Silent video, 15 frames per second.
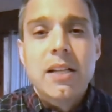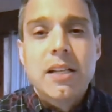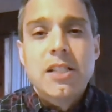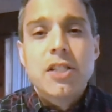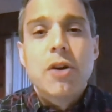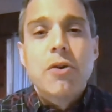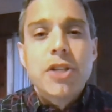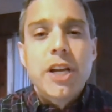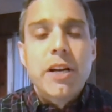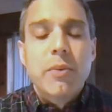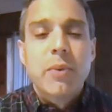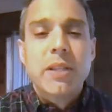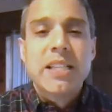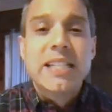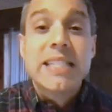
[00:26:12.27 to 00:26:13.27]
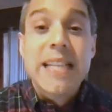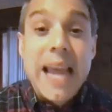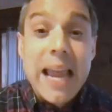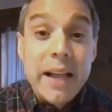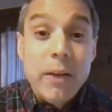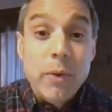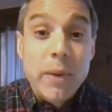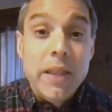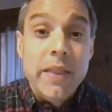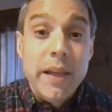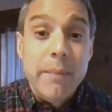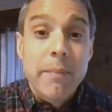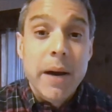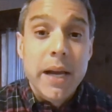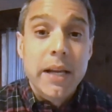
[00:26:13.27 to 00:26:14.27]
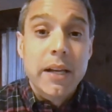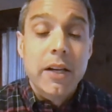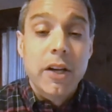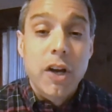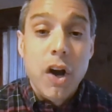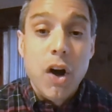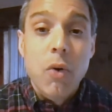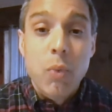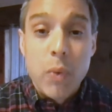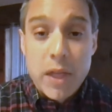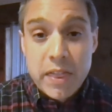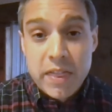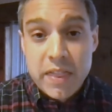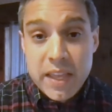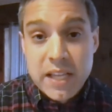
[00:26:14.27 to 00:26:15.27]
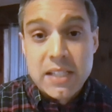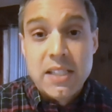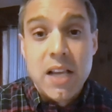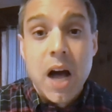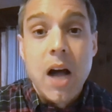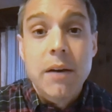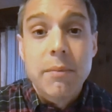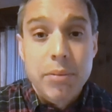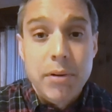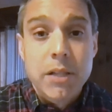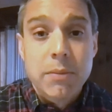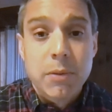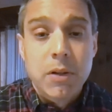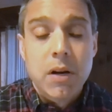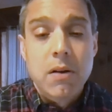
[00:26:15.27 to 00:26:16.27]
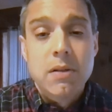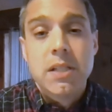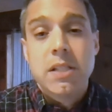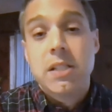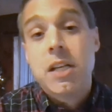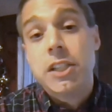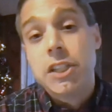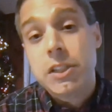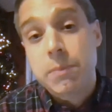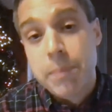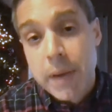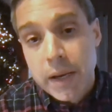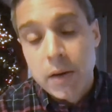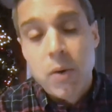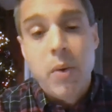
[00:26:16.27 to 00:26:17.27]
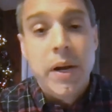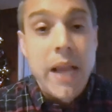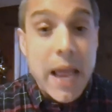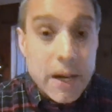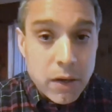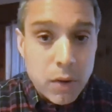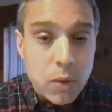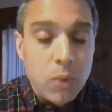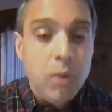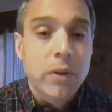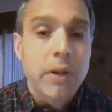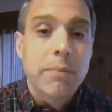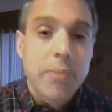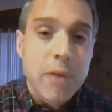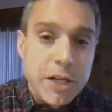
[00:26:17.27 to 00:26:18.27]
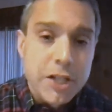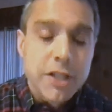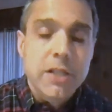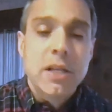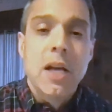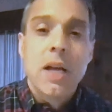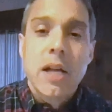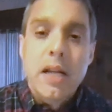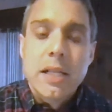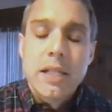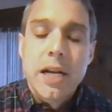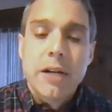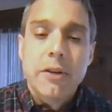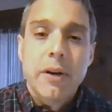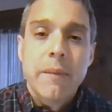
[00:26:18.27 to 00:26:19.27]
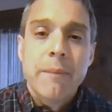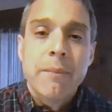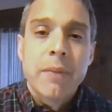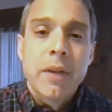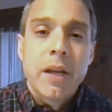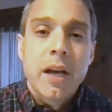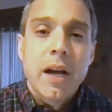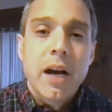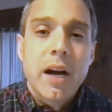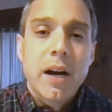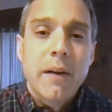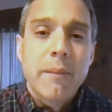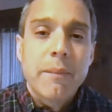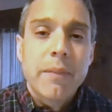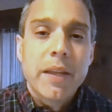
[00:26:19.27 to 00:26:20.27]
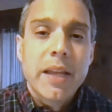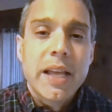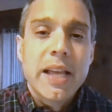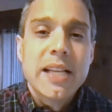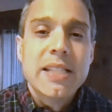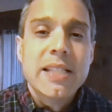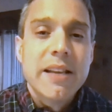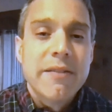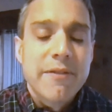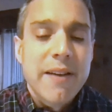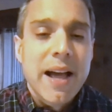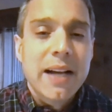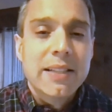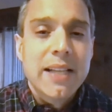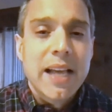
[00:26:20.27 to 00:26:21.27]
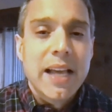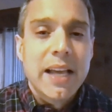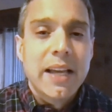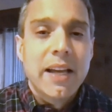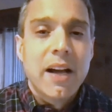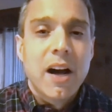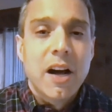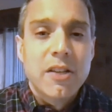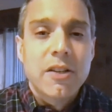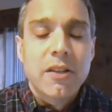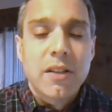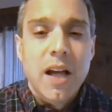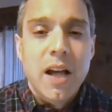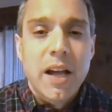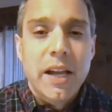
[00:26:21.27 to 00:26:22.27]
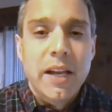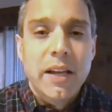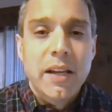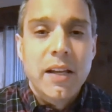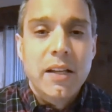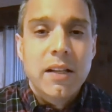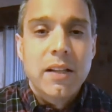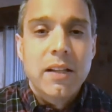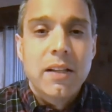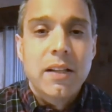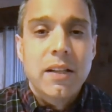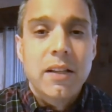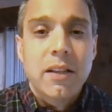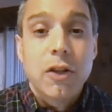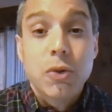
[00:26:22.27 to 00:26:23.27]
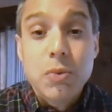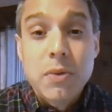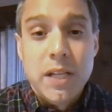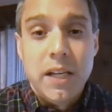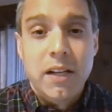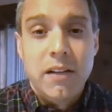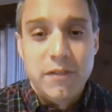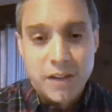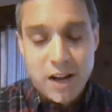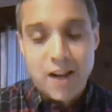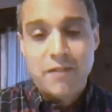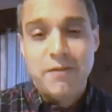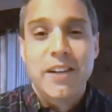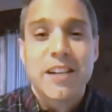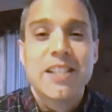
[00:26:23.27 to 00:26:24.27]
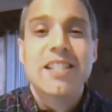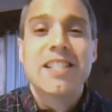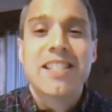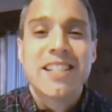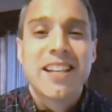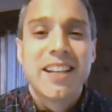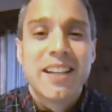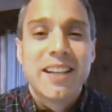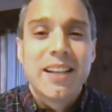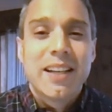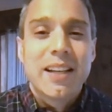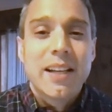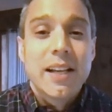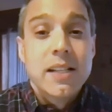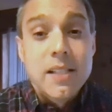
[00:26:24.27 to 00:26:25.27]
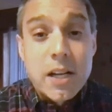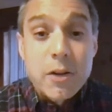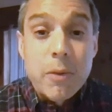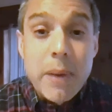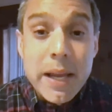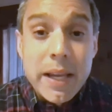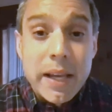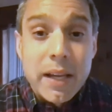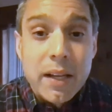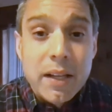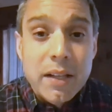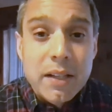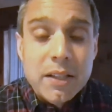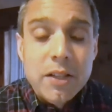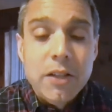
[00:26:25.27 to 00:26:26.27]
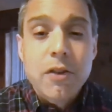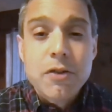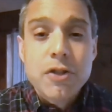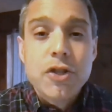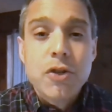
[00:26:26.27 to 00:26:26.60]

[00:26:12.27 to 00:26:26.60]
associated with the tailwind that might go with these non-printable currencies, such as Bitcoin and gold and precious, et cetera, is in fact a underlying losing of confidence in central banking. So those